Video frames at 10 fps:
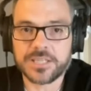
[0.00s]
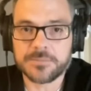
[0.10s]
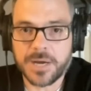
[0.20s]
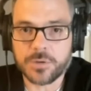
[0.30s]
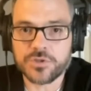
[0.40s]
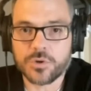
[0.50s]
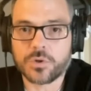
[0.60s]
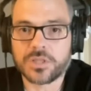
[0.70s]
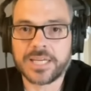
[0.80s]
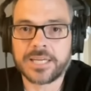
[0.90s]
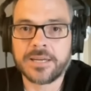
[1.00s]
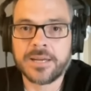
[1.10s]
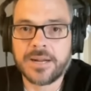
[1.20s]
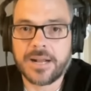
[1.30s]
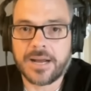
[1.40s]
mouse holing,
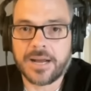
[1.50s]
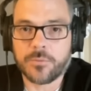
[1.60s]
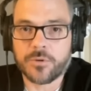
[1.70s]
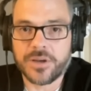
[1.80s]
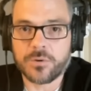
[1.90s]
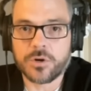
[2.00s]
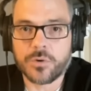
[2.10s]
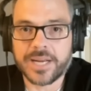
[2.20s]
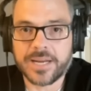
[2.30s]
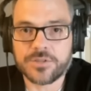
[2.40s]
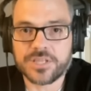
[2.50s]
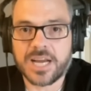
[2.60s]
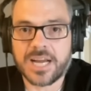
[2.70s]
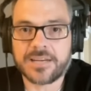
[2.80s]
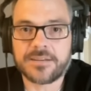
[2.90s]
without going outside.